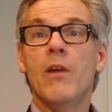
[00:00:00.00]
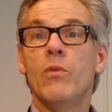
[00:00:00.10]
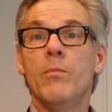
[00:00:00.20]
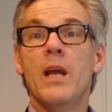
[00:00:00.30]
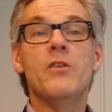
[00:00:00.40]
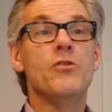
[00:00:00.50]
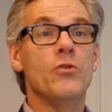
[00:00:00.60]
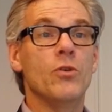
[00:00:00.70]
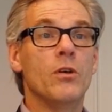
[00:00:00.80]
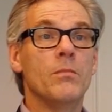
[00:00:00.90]
And we made
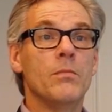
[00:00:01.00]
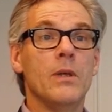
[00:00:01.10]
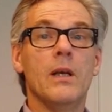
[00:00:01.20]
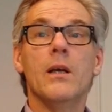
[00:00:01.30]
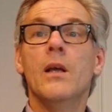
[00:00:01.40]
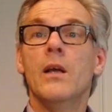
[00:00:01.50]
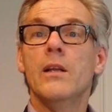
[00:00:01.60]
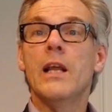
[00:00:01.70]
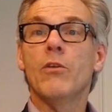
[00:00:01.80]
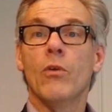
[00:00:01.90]
sure
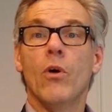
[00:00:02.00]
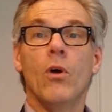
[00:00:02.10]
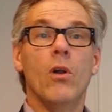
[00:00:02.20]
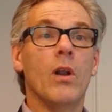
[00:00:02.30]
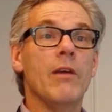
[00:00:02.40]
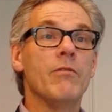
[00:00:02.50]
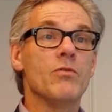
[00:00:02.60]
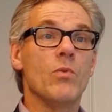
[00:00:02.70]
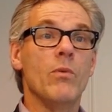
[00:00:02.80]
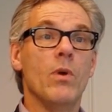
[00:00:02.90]
that on all
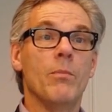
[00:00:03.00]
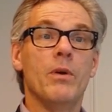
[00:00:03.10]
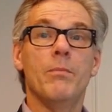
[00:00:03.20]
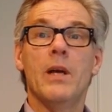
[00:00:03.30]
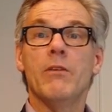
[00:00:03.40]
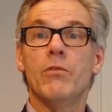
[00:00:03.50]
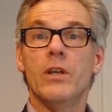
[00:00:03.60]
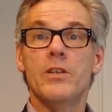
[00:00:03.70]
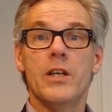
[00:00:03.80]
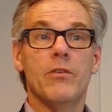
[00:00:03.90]
levels we were prepared
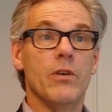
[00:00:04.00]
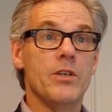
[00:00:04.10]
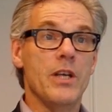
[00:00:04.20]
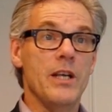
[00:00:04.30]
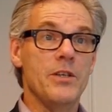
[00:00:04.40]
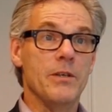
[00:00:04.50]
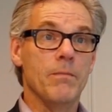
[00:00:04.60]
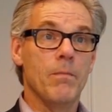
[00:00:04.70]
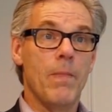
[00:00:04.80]
for this centralization.